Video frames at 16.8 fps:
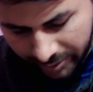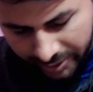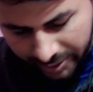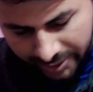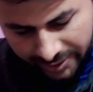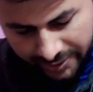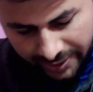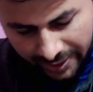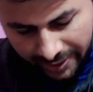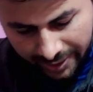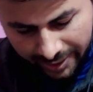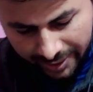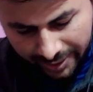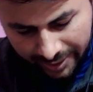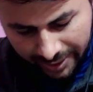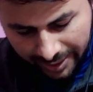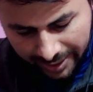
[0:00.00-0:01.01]
What is
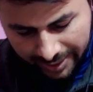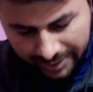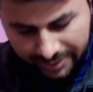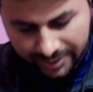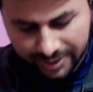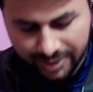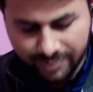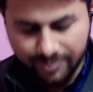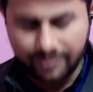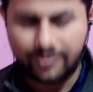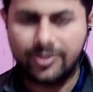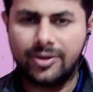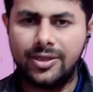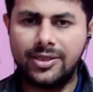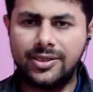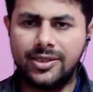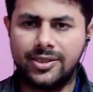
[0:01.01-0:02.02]
R? R is
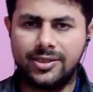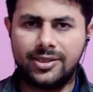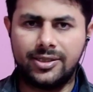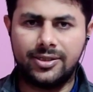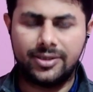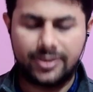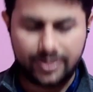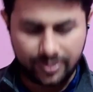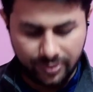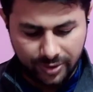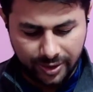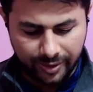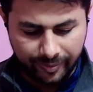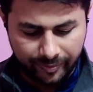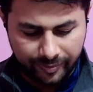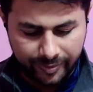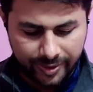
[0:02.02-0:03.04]
this distance.
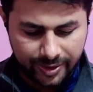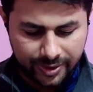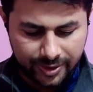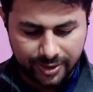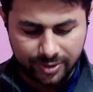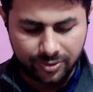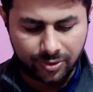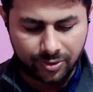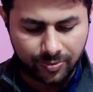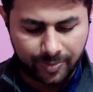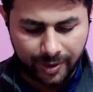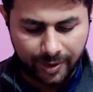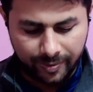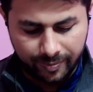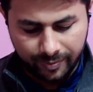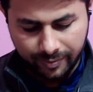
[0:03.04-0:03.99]
Okay, distance OP.